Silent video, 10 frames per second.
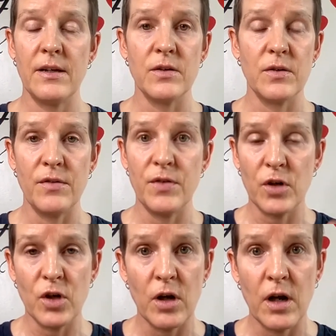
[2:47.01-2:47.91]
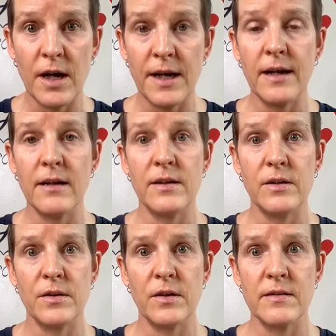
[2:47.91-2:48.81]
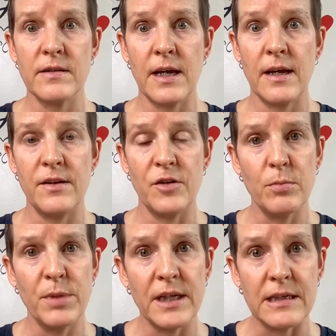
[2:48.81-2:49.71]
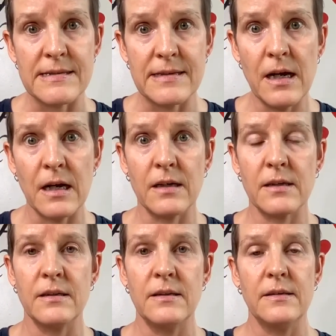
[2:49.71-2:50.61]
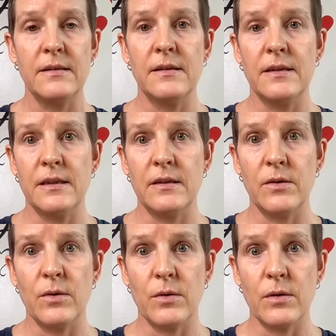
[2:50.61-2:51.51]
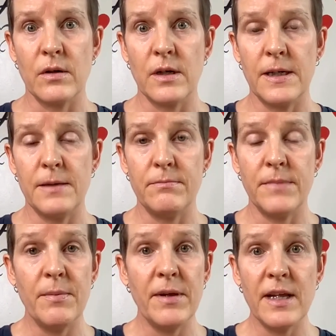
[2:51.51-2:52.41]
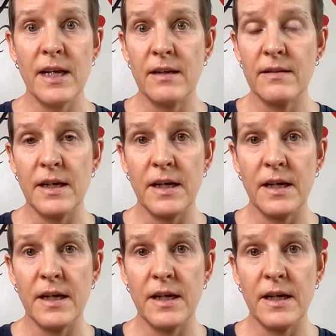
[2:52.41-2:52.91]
if you're crying, they're saying you're being a suck. Or maybe